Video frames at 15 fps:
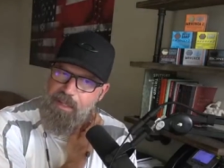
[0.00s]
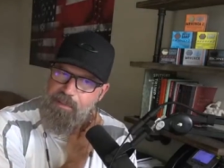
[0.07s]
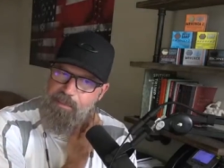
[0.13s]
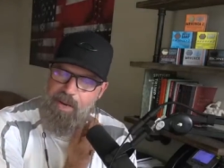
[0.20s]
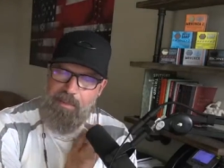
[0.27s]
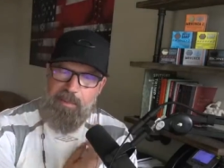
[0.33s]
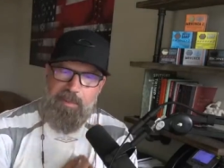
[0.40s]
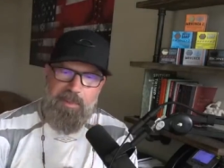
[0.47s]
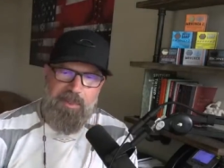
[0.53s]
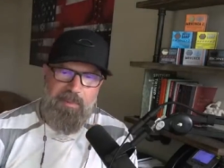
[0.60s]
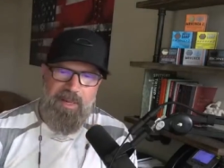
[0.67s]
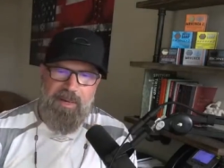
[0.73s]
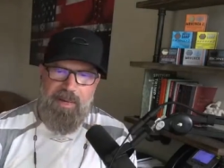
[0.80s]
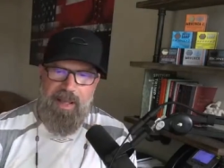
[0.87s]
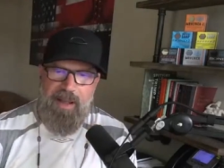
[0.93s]
Probably be
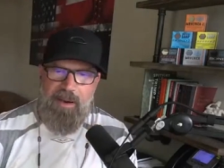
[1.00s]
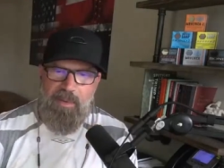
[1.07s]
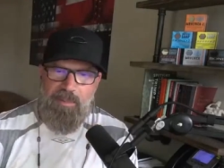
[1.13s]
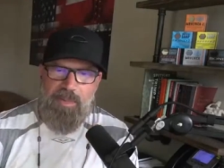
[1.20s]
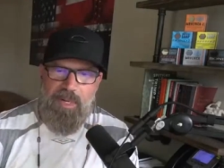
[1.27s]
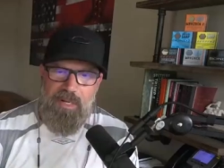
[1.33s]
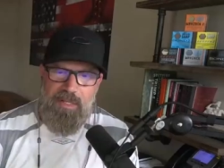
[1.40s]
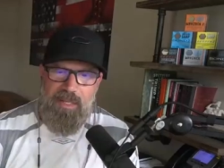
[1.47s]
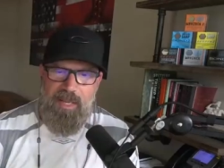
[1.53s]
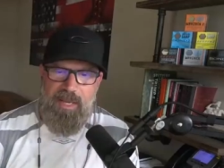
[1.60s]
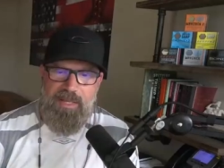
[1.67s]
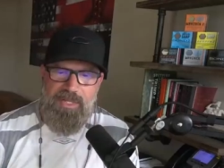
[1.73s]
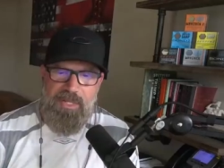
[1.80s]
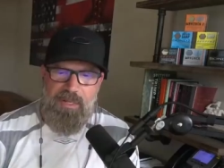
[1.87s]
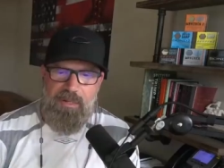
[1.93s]
about an hour
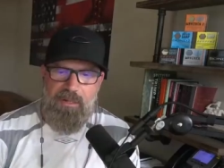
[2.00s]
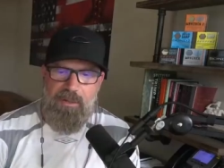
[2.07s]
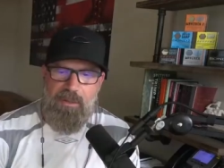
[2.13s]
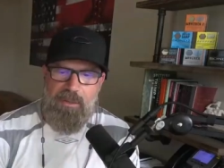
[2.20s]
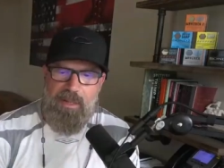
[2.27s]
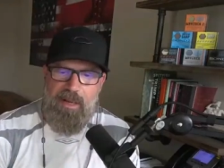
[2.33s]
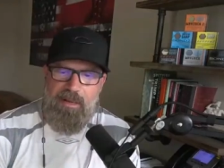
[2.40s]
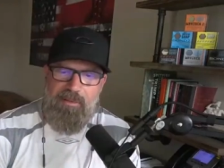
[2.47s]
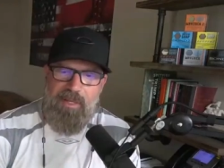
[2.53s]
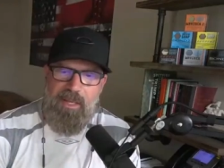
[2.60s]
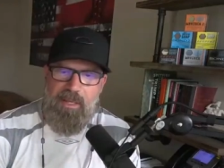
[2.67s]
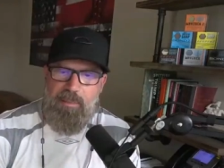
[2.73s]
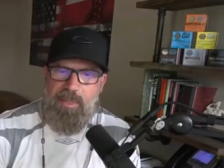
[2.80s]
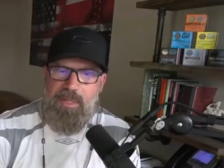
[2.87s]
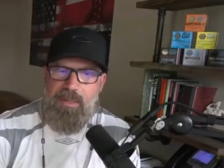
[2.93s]
broadcast. Going to go live at
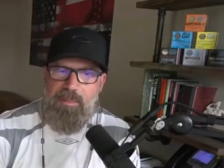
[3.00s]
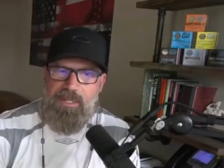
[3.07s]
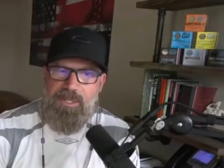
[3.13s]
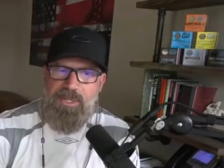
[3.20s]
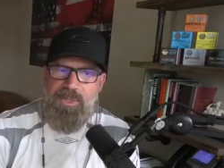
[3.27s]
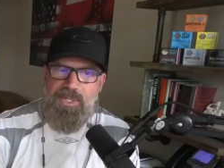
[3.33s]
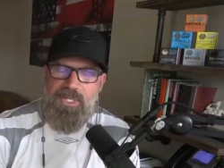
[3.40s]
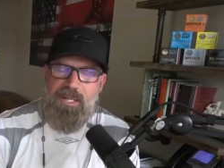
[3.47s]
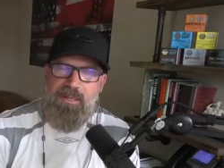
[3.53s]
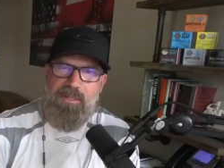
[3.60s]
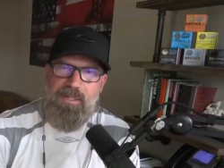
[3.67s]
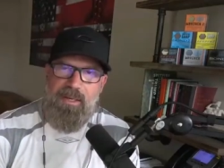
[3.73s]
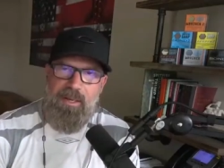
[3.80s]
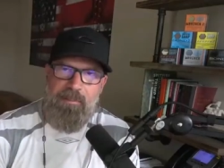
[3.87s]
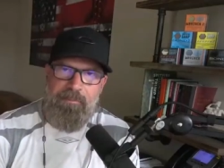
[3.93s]
8 p.m. Eastern Standard
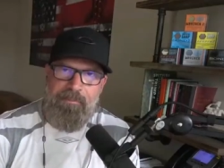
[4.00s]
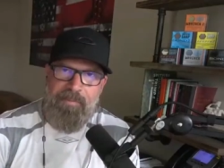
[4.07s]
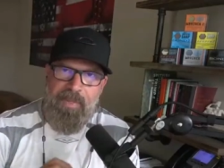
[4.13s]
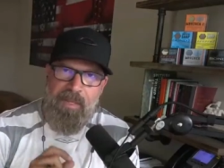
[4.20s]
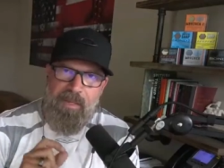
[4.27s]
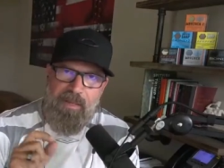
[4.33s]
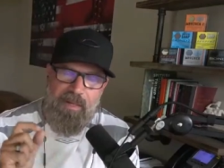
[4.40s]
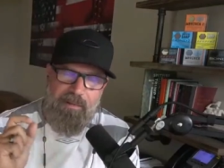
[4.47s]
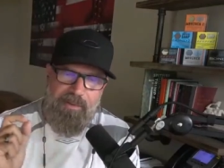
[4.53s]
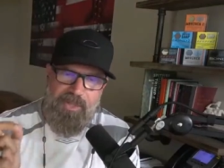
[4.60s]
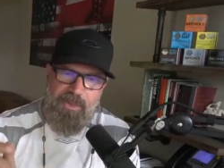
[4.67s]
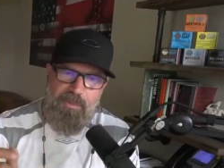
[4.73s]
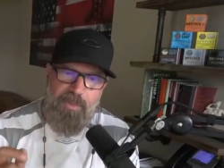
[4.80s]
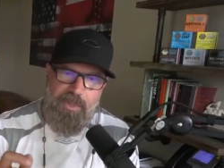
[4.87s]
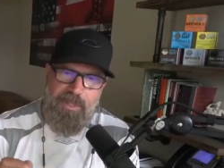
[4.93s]
Time. Cover
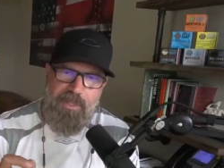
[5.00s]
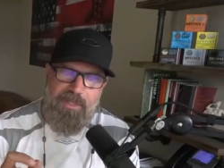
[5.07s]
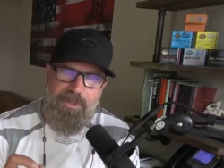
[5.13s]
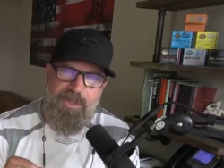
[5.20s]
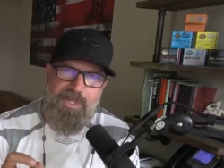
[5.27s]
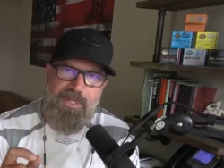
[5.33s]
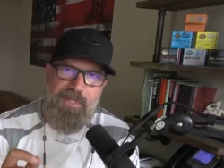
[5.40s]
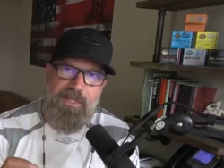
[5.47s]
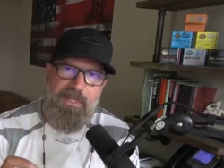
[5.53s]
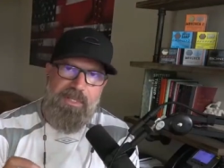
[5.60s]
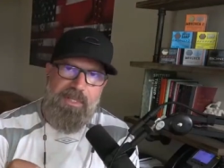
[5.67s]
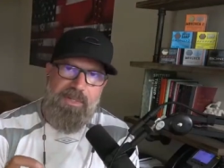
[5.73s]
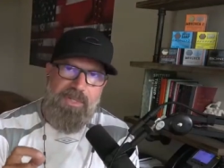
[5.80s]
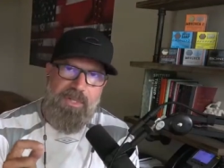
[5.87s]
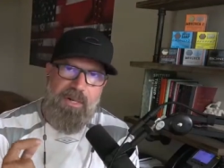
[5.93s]
some really interesting
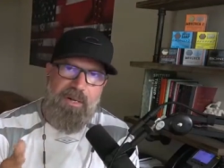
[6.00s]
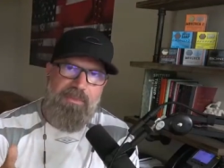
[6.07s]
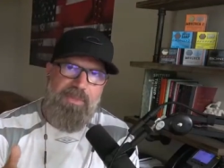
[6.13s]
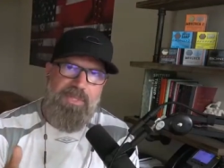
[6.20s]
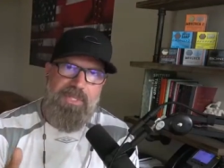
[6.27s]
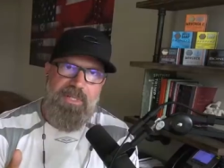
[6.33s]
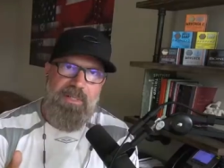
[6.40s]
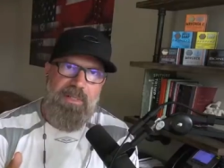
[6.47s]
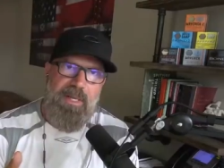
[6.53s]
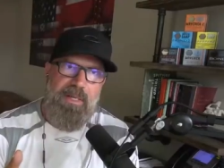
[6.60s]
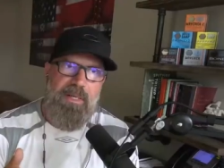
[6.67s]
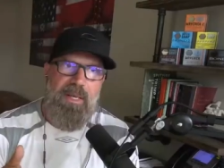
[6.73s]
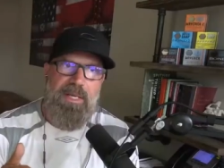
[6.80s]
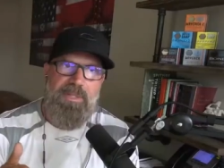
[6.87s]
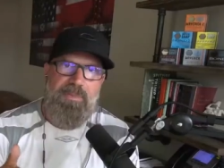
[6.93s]
details that often sit in a lot
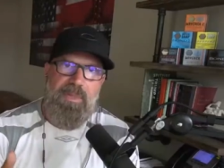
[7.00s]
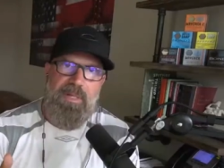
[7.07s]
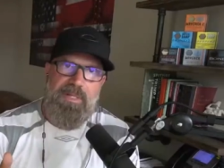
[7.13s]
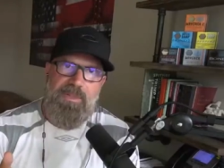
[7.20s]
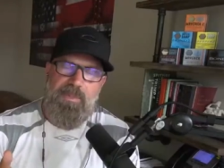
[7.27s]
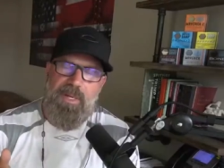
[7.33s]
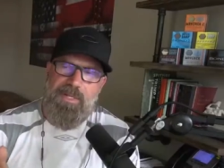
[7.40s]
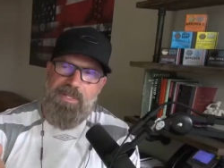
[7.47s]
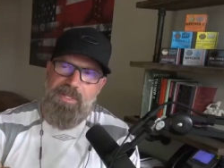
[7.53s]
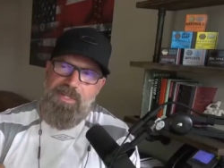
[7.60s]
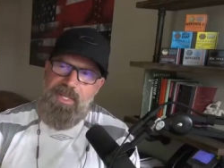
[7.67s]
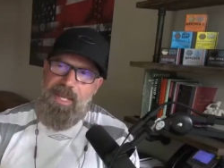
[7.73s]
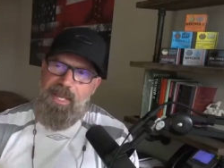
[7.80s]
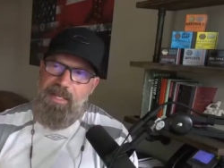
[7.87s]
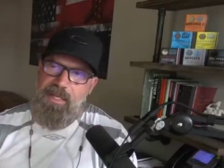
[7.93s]
of guys' blind spots, because
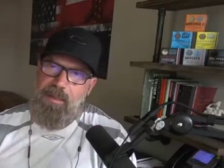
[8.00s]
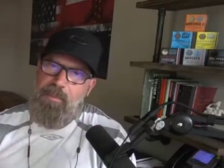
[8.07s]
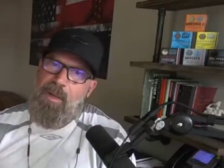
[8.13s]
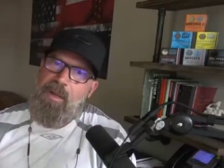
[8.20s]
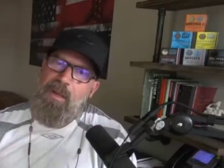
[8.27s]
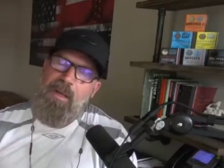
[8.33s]
they end up